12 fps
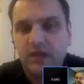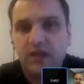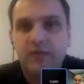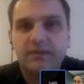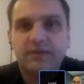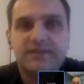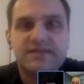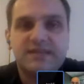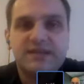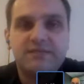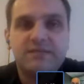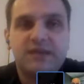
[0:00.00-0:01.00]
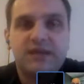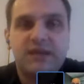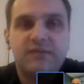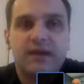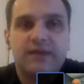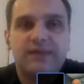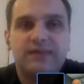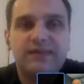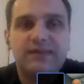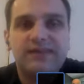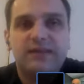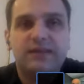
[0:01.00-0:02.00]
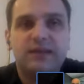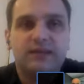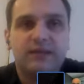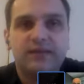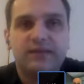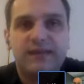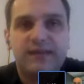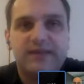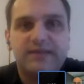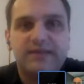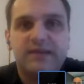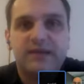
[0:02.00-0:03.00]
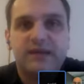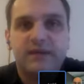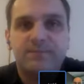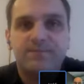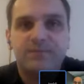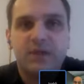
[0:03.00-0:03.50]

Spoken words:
But at the same time, I think that a linked data